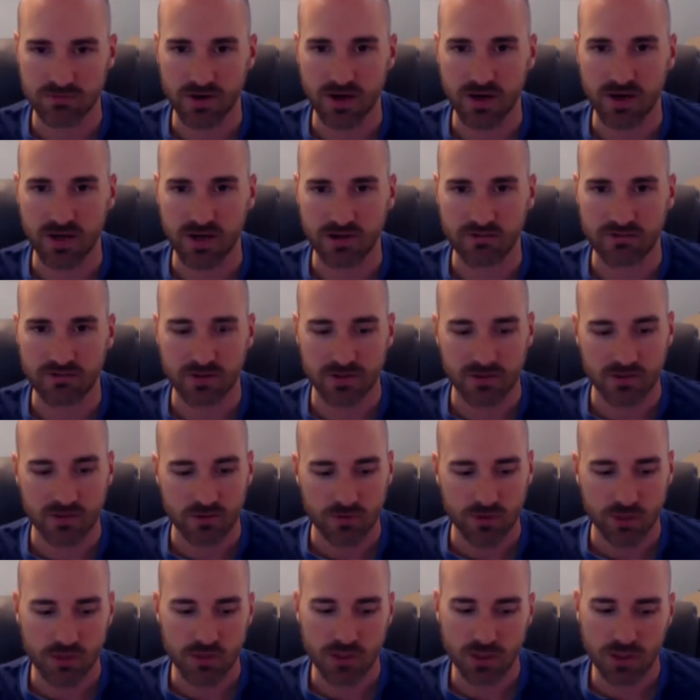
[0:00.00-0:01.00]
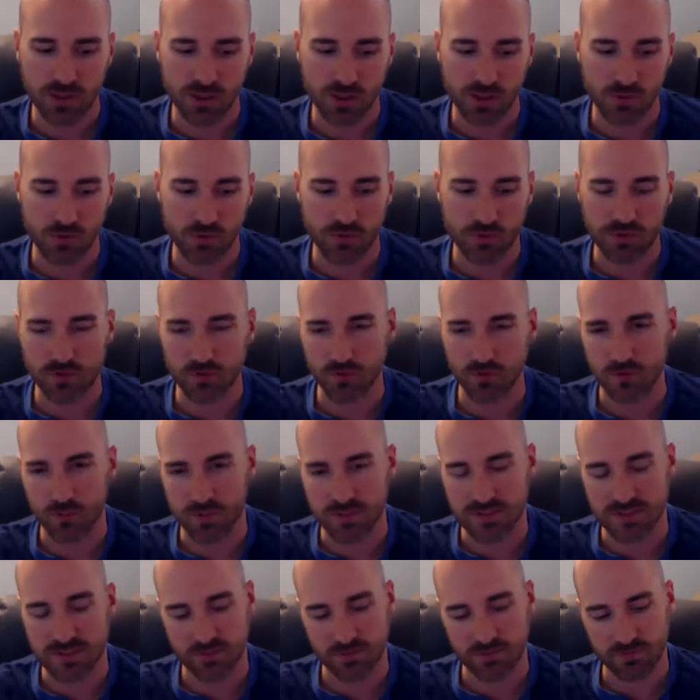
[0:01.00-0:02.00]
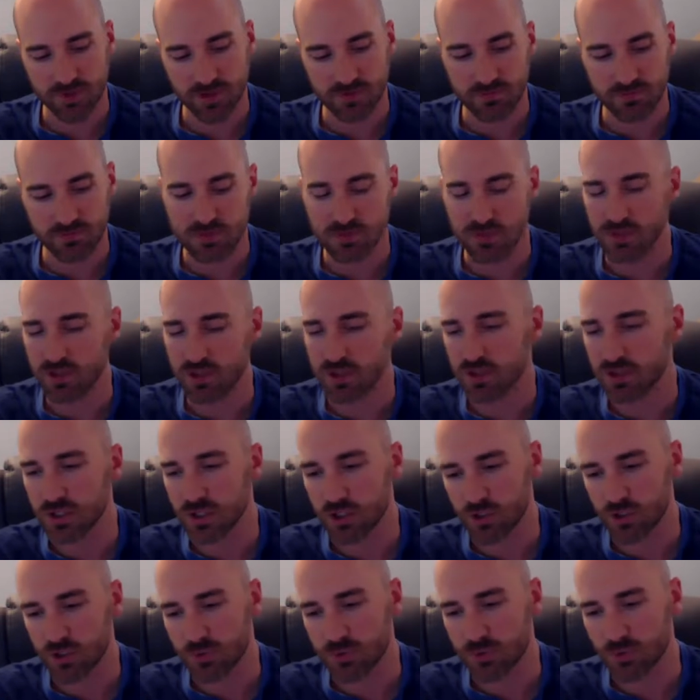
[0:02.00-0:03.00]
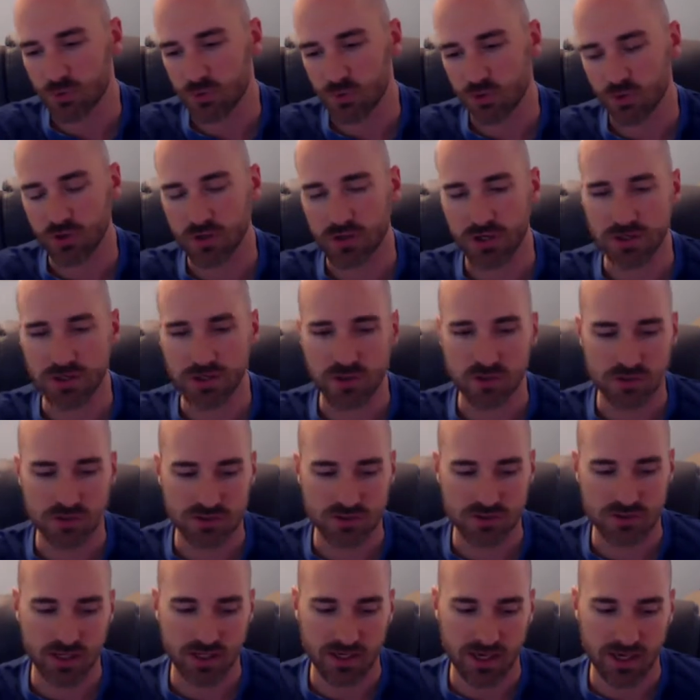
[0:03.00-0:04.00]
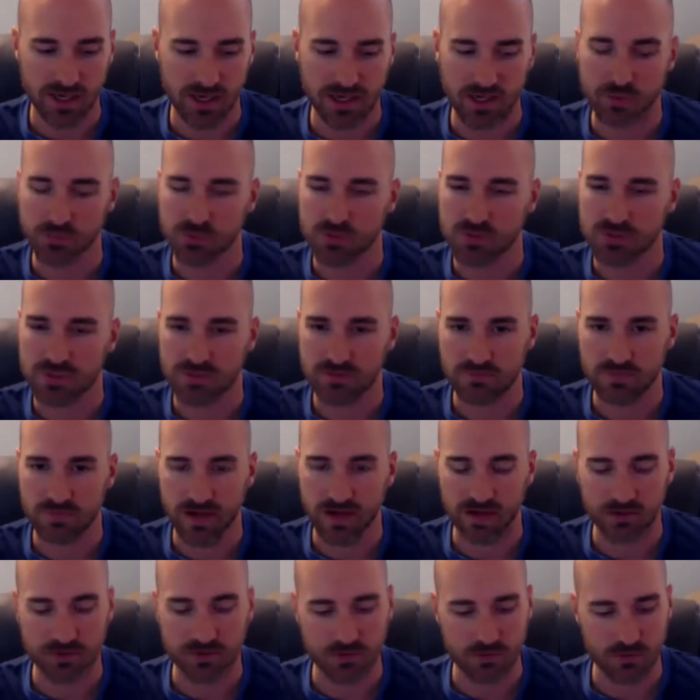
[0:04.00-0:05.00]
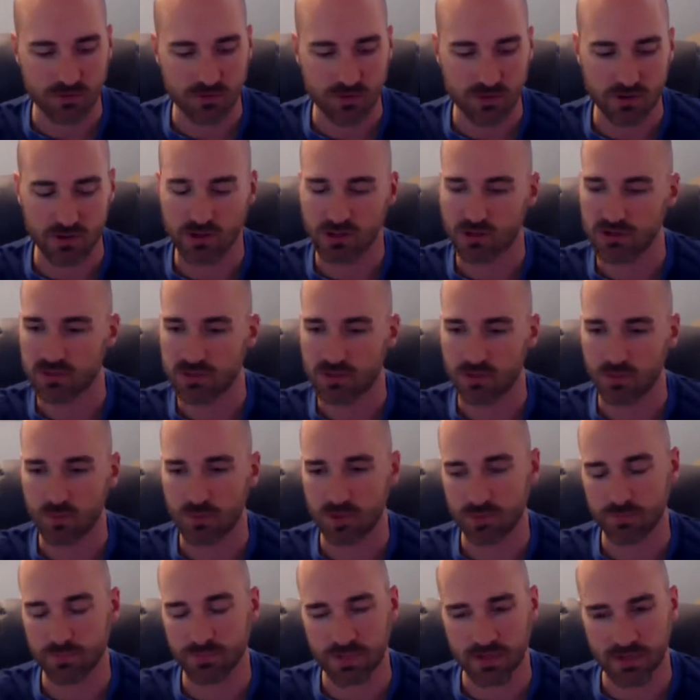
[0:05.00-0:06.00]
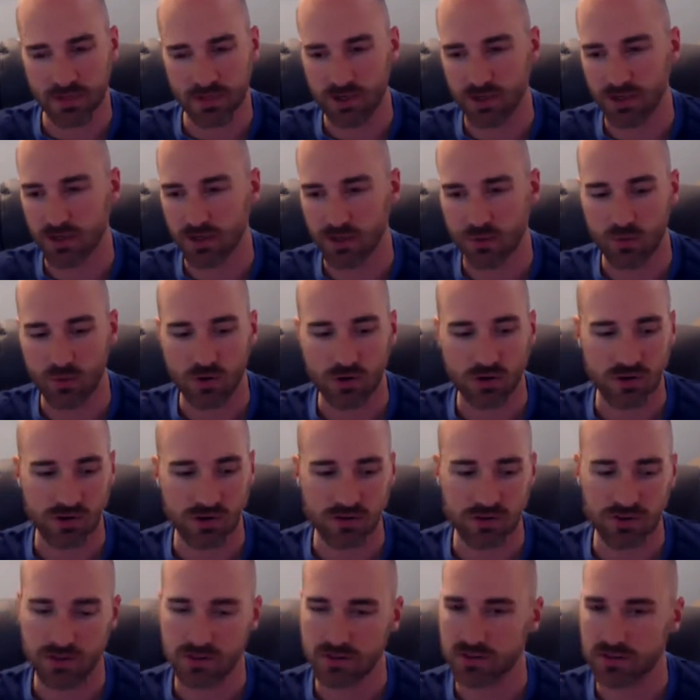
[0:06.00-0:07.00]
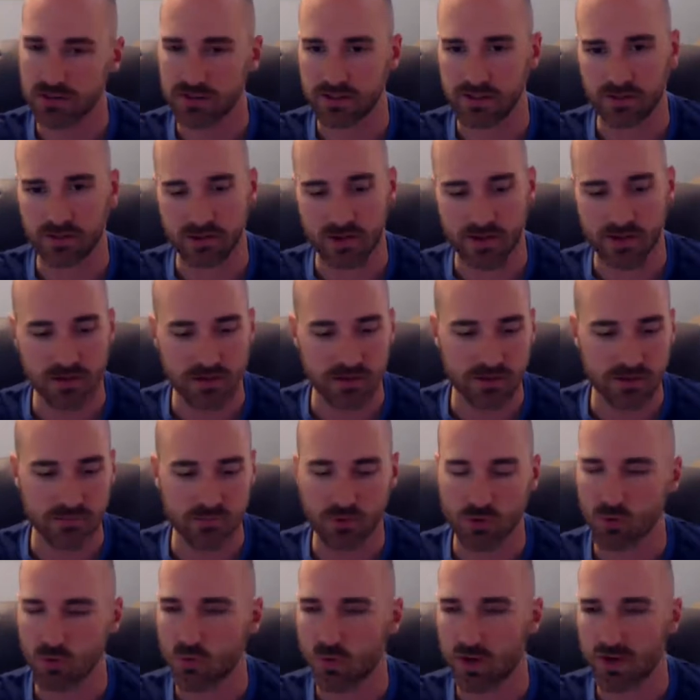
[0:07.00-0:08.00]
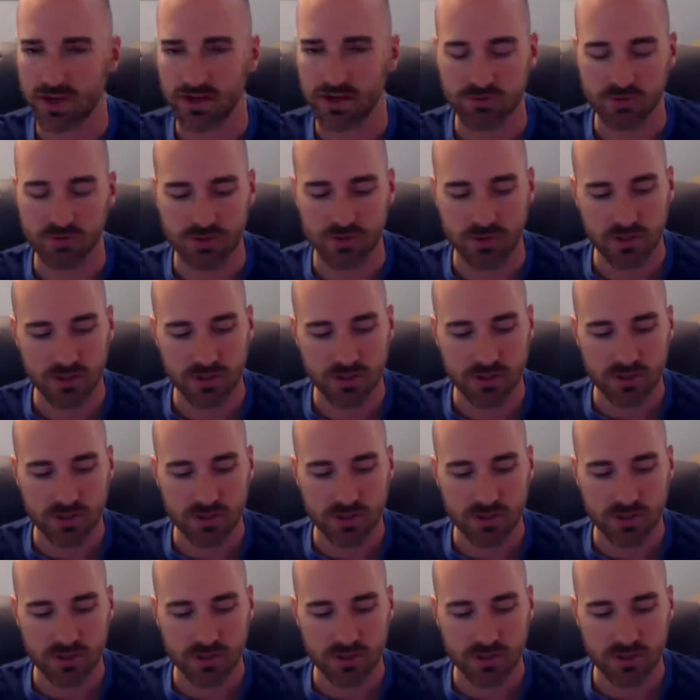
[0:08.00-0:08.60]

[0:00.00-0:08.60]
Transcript: Right? You're going to go with the $175. It's only a little bit more, and it's got a higher perceived value. They're going to think, well, I'm getting a higher quality, cleaner item or whatever.